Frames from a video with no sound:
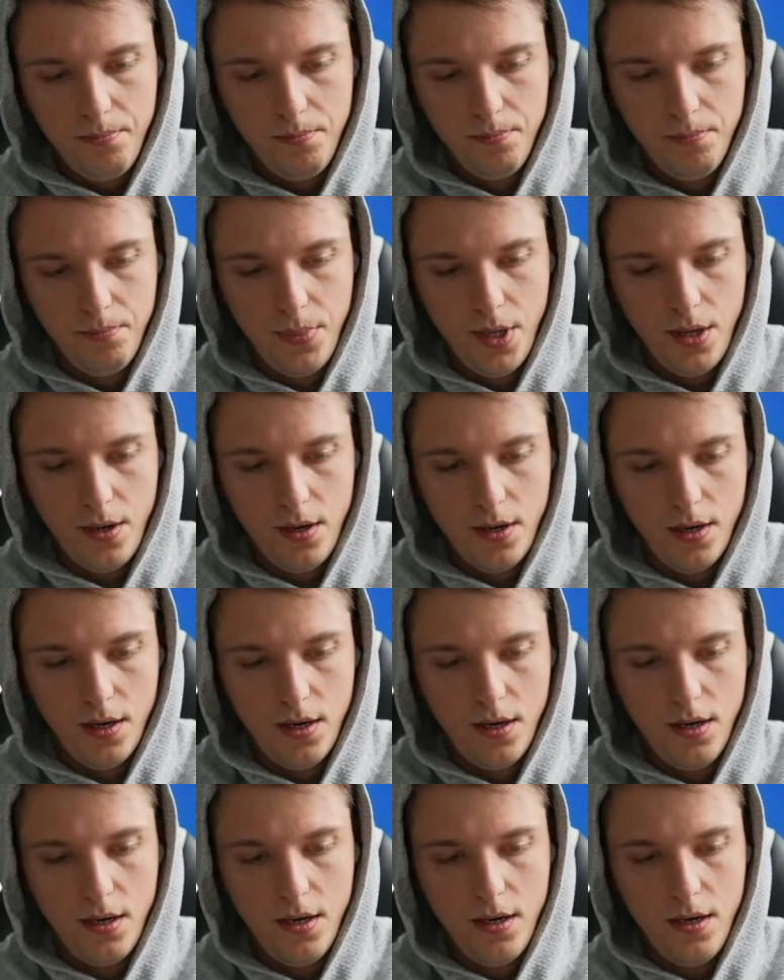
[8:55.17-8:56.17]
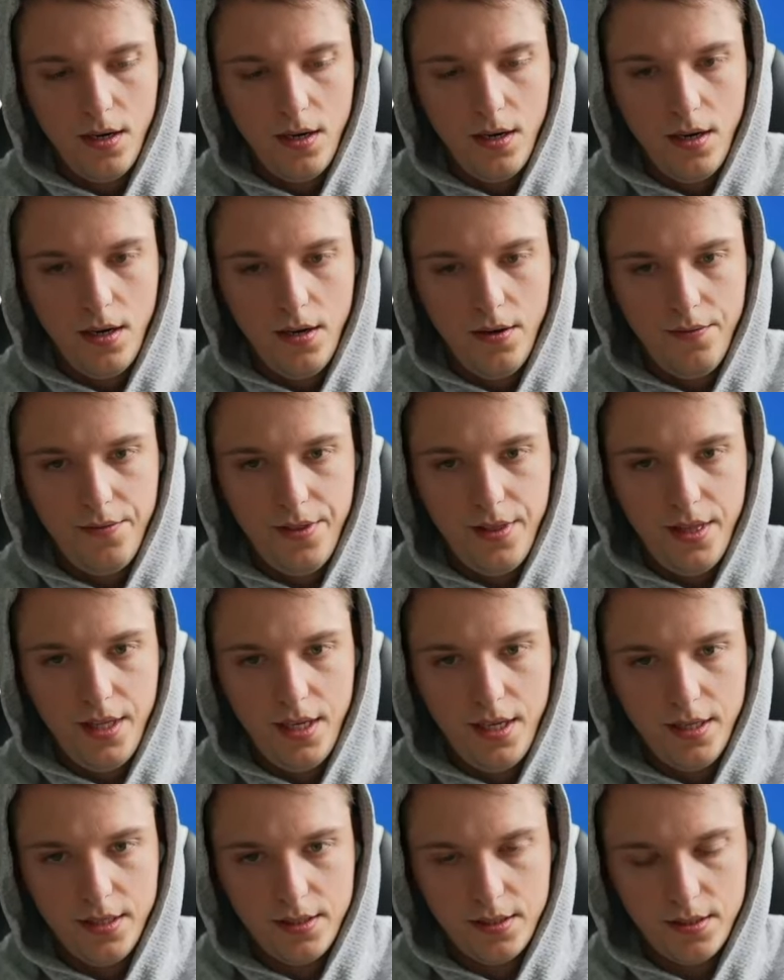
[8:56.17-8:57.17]
bar of
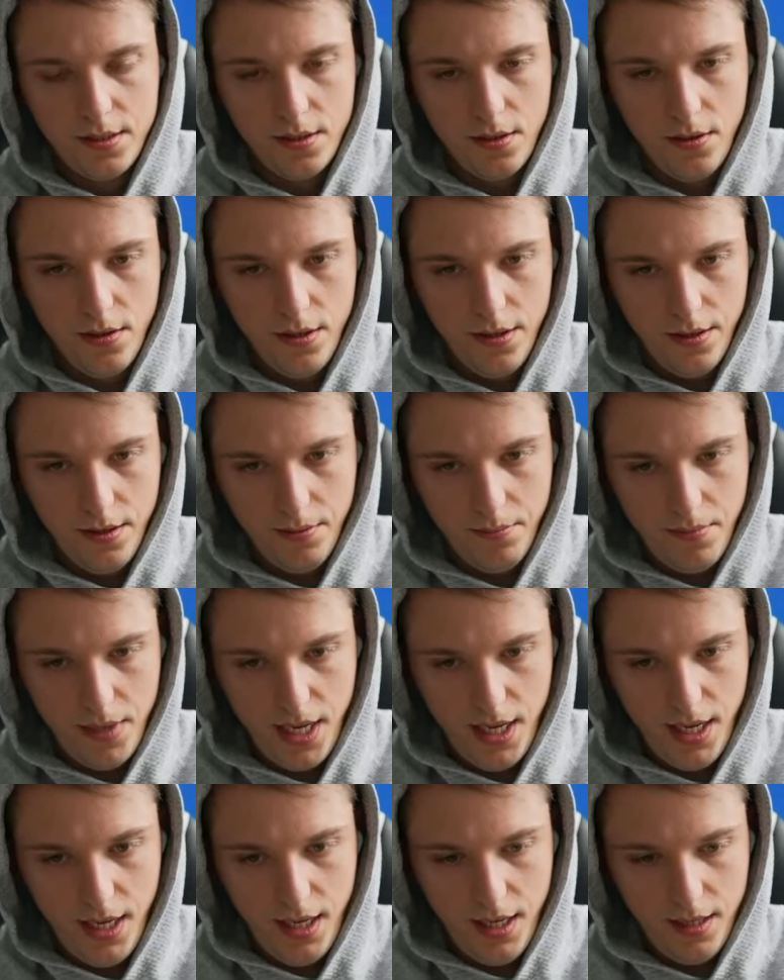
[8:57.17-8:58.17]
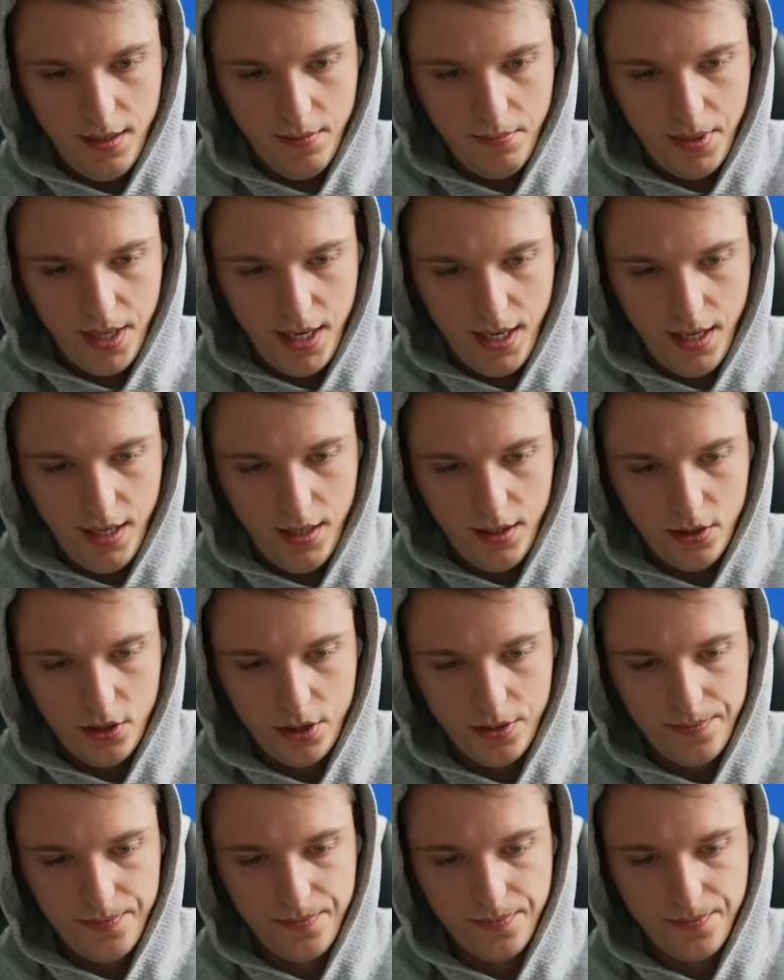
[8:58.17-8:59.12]
this on the main page.